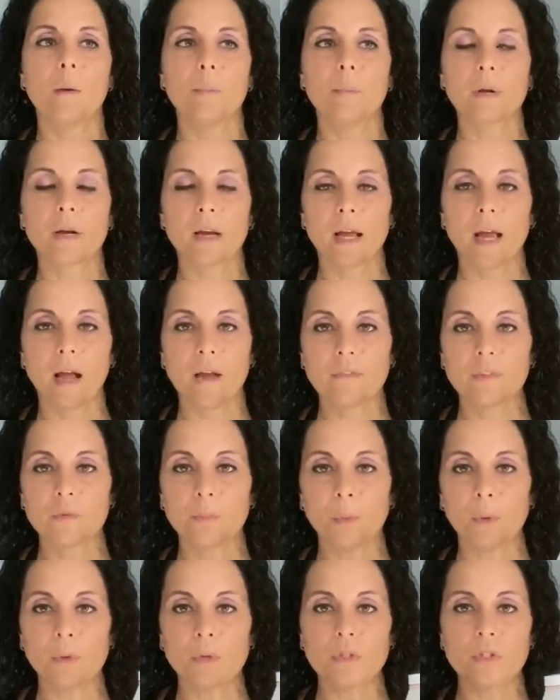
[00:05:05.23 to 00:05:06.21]
but I have
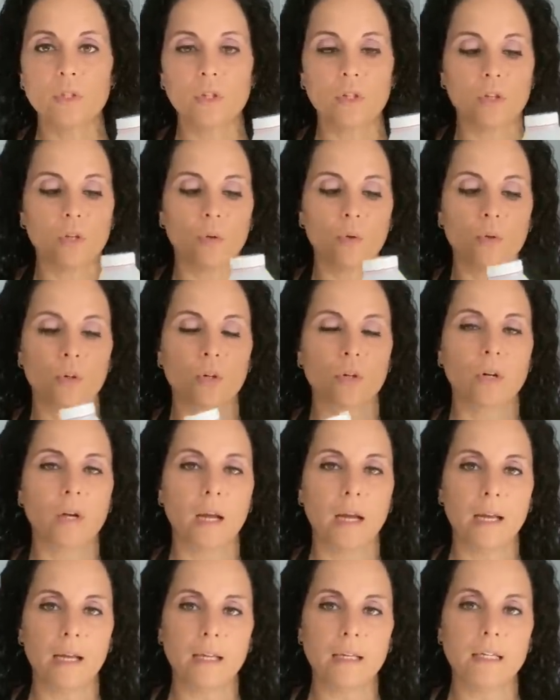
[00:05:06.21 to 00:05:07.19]
spoken to the owner
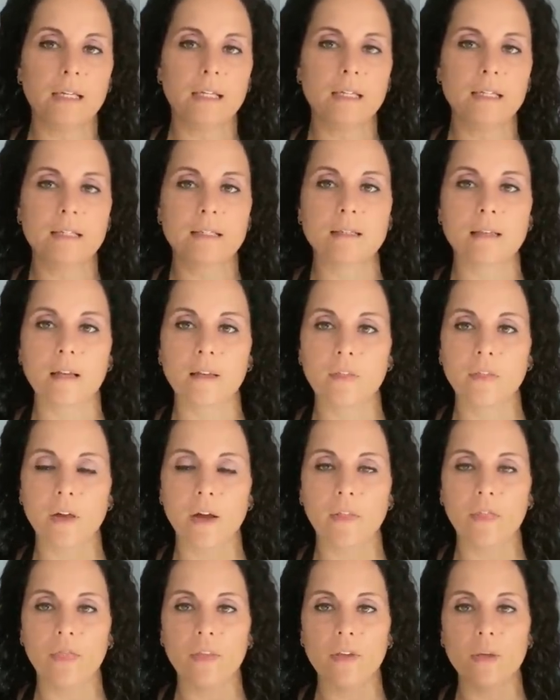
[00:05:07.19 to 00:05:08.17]
and he said
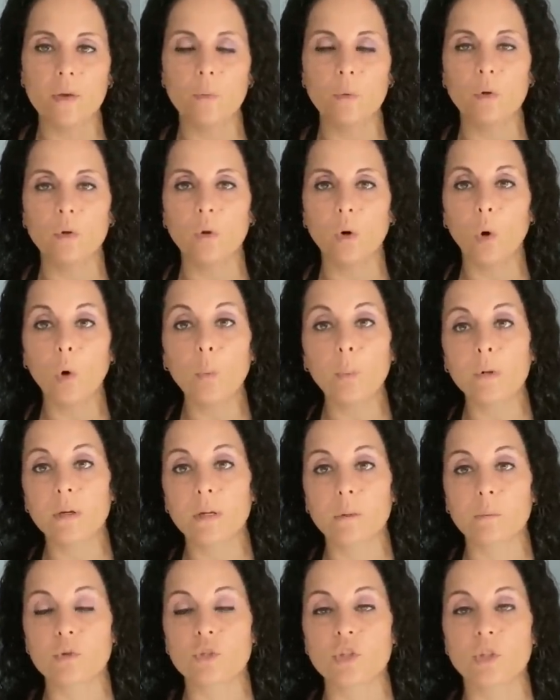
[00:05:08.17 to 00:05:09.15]
that they will open
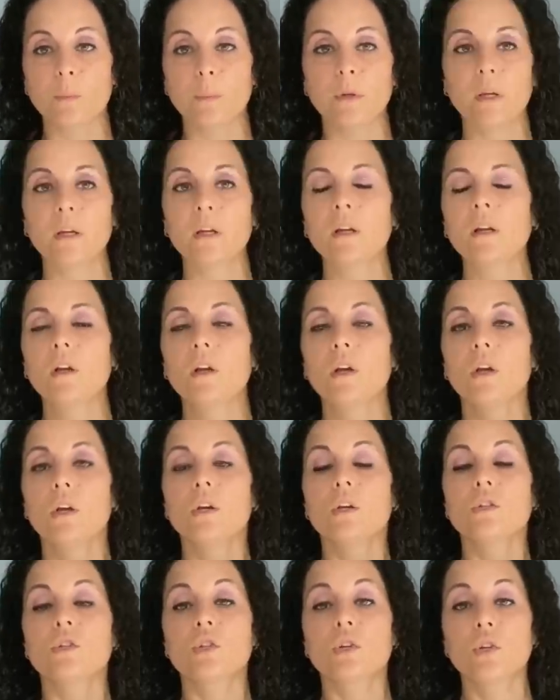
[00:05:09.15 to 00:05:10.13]
up shipping
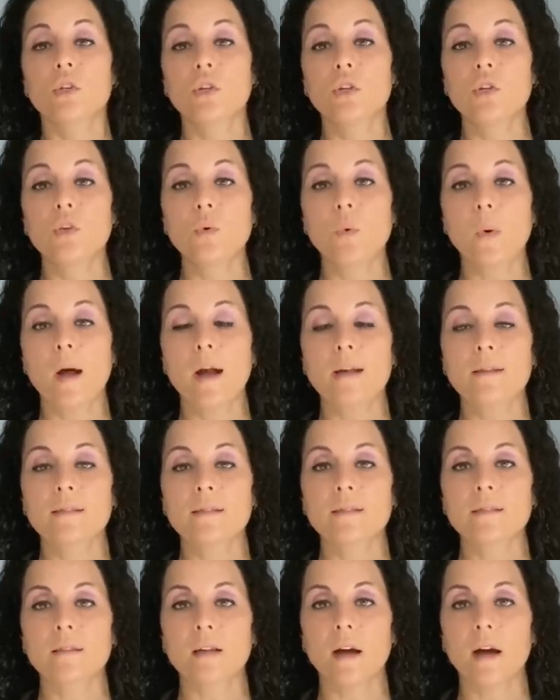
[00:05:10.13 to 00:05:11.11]
to the
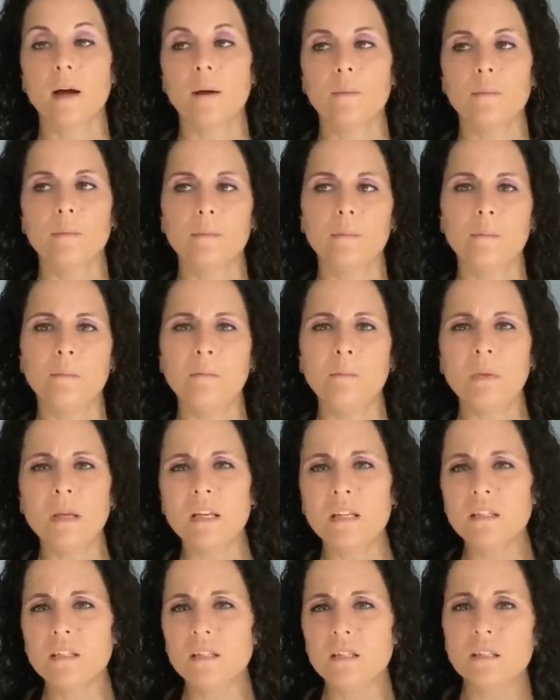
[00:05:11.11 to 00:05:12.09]
US
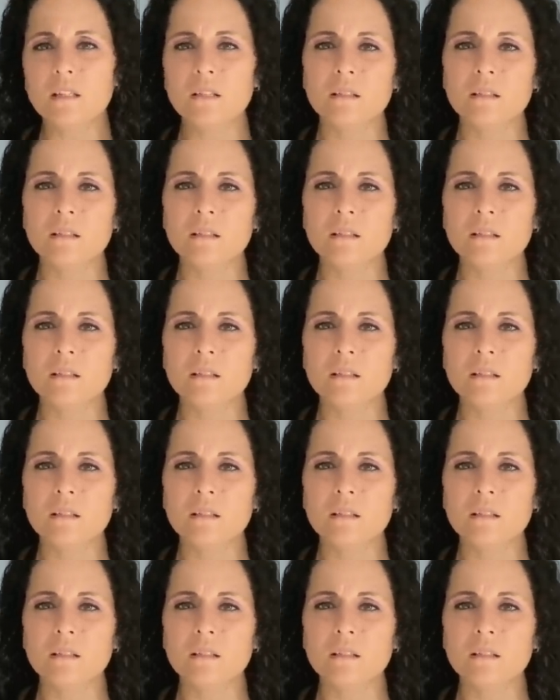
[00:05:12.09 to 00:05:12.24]
mid